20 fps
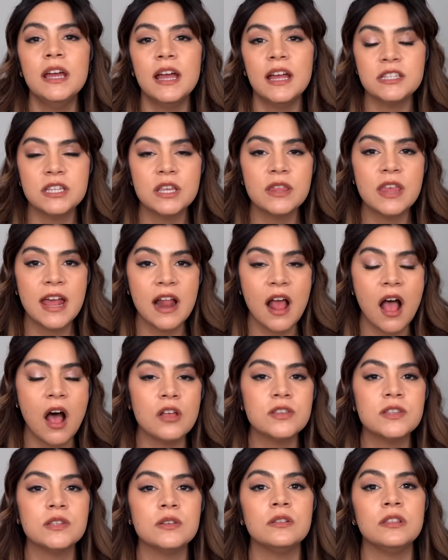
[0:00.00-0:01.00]
And so that
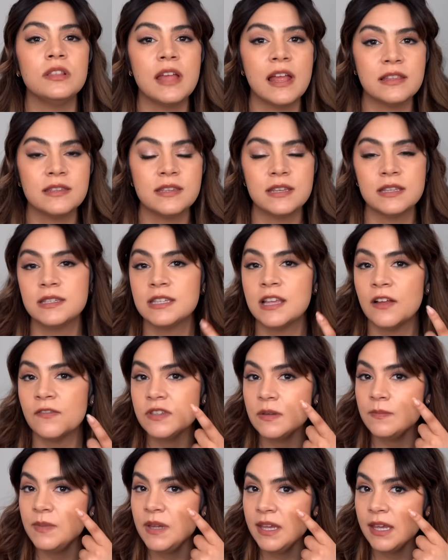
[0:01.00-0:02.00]
also lends itself
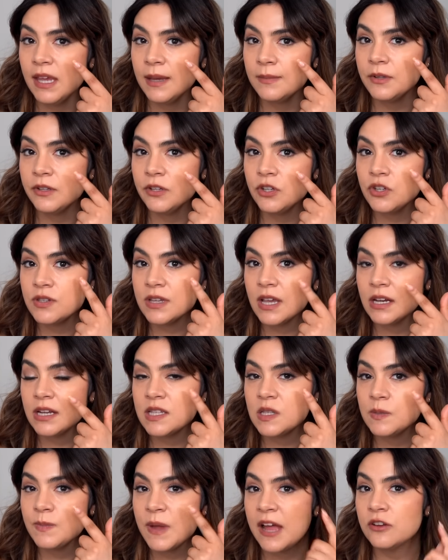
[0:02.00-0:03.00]
to being able to just kind
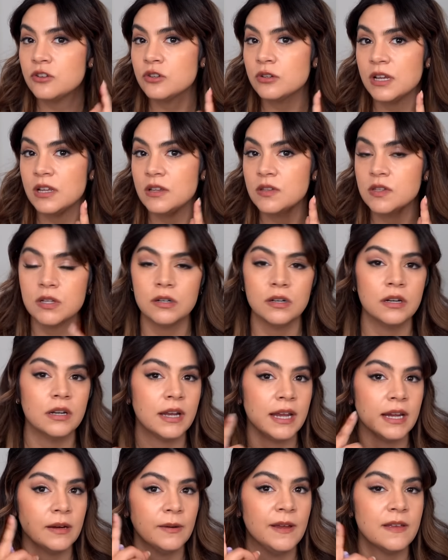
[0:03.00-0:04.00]
of spot treat certain
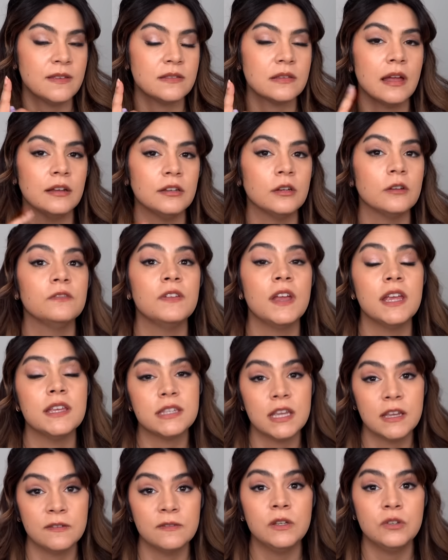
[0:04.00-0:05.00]
areas on your
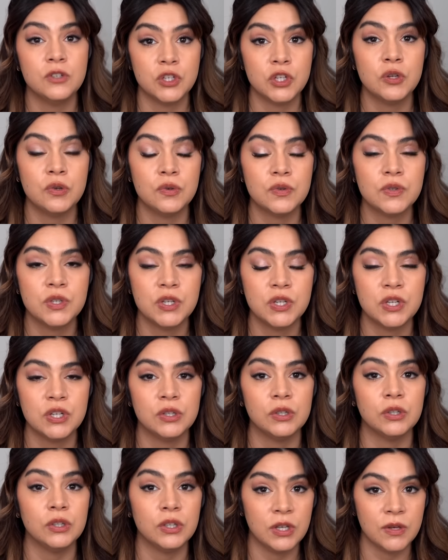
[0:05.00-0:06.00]
face if you choose
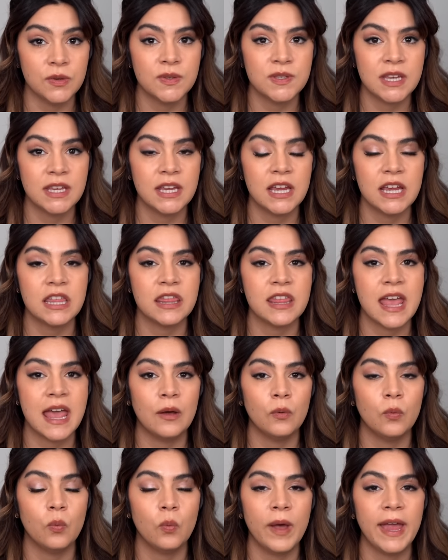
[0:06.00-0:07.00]
to use it in
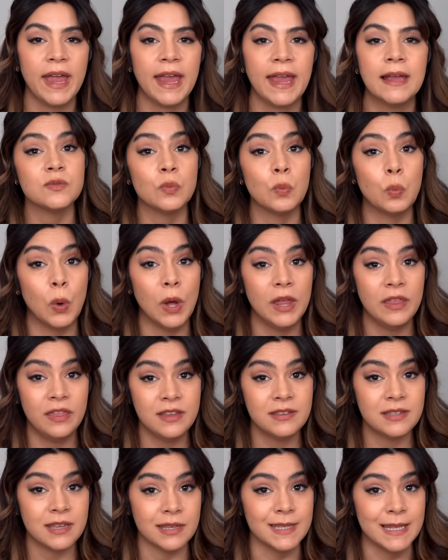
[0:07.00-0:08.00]
that way. What
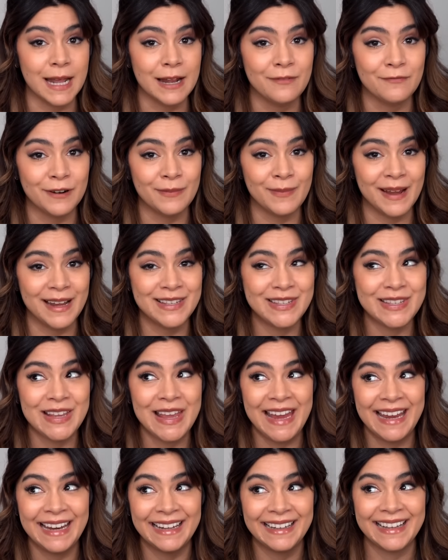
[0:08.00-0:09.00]
this has done for my
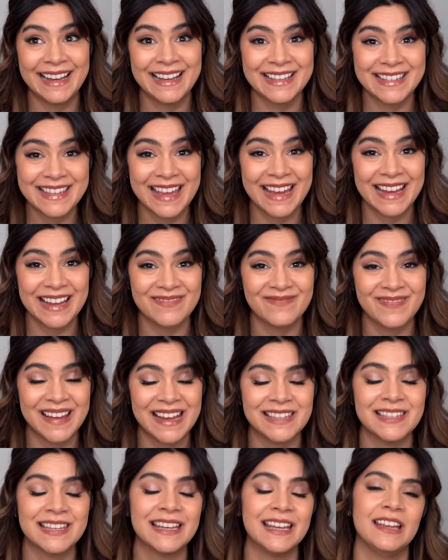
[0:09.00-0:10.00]
skin is like
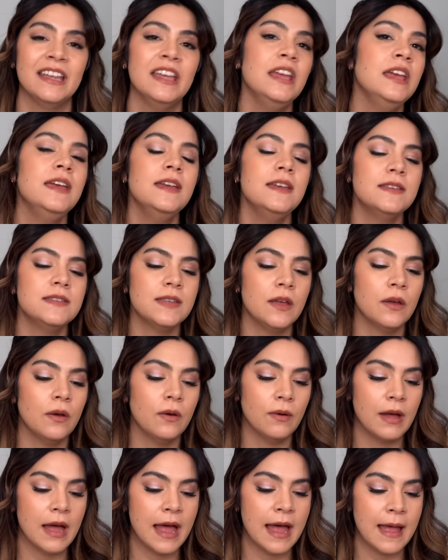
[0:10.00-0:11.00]
amazing.
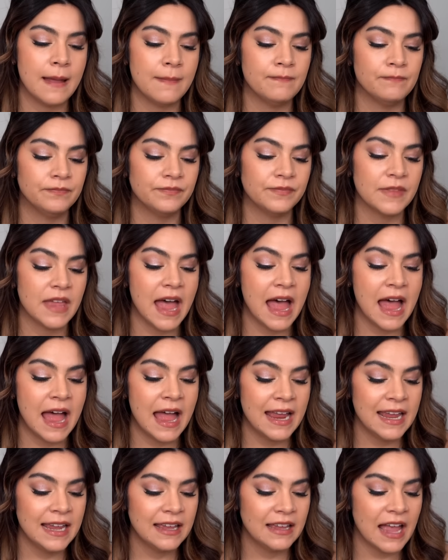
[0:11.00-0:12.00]
So
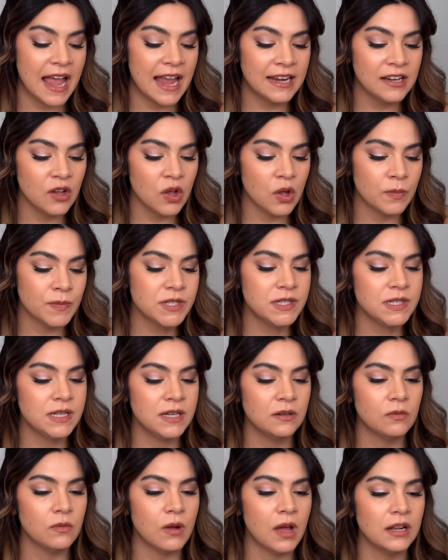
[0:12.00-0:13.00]
I kind of almost
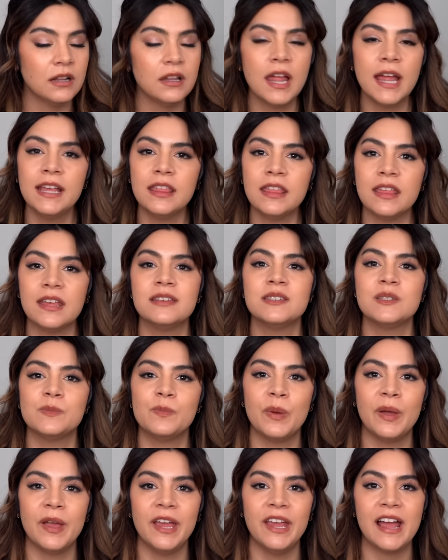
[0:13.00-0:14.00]
didn't want to like this,
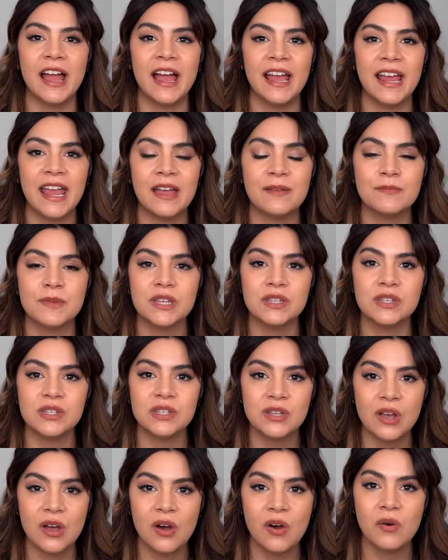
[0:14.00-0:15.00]
but I am
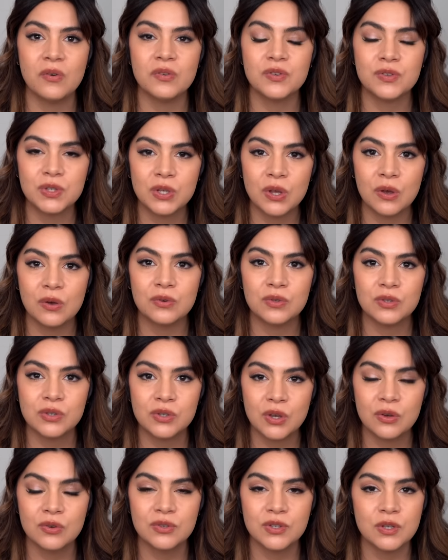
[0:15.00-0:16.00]
so
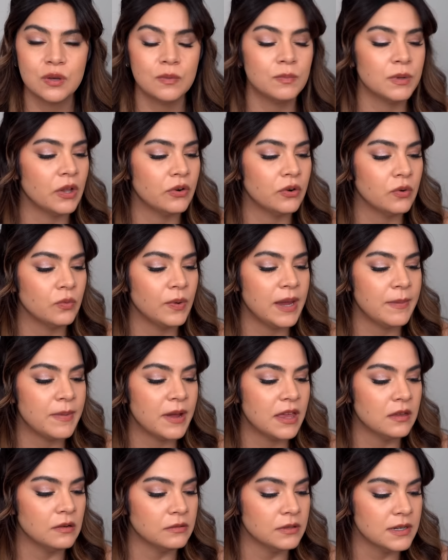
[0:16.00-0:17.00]
blown away
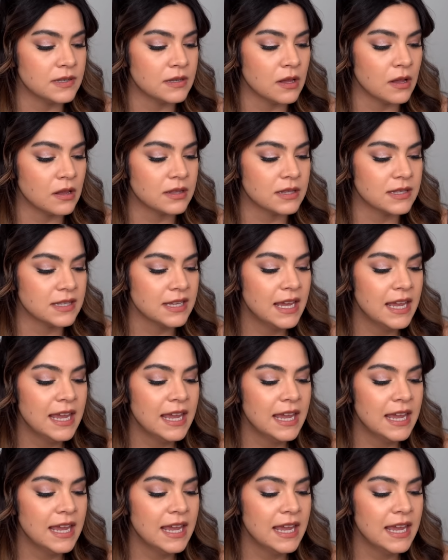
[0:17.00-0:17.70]
by the results.